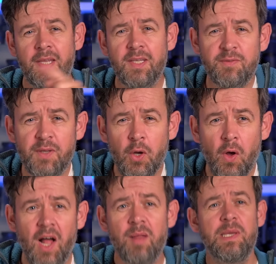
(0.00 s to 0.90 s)
In this
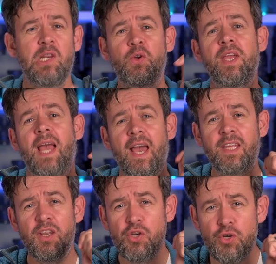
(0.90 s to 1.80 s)
video, I'll be looking at
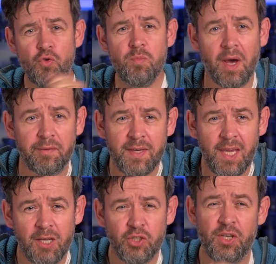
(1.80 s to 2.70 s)
a new
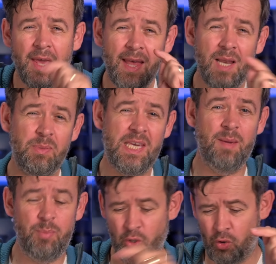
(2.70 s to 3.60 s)
modification to help
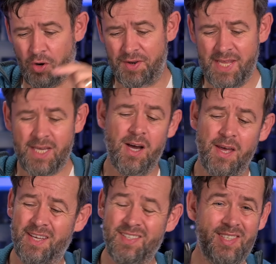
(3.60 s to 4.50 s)
keep your
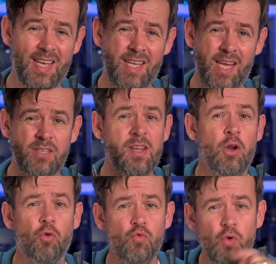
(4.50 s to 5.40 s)
Nikon Z8
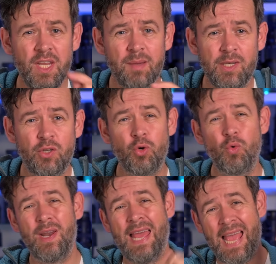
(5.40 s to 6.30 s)
running a bit
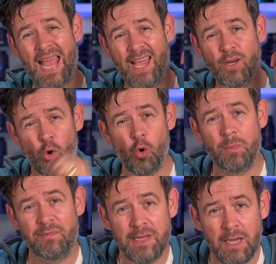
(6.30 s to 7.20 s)
cool and
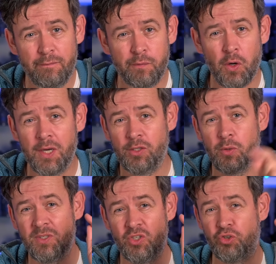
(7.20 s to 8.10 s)
hopefully avoid
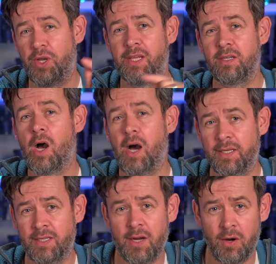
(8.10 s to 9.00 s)
those dreaded
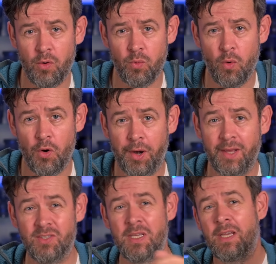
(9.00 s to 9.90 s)
hot card
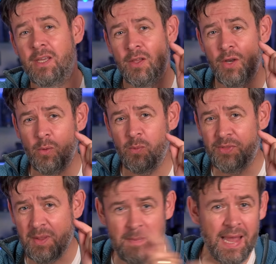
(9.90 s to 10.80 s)
warnings. Now,
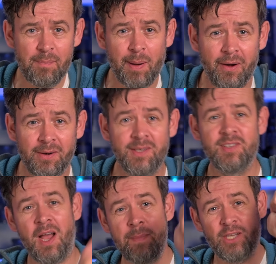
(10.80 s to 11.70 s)
the mad part
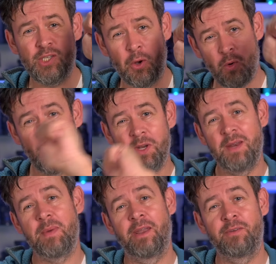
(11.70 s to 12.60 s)
is I'm actually holding
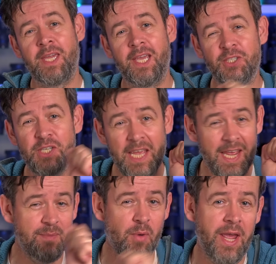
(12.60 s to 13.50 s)
the modification
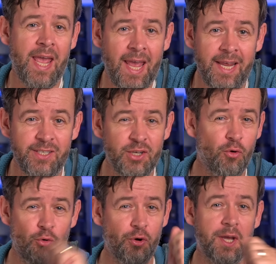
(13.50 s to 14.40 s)
in my hand
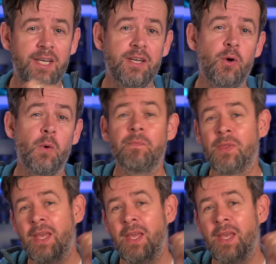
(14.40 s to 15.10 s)
right now.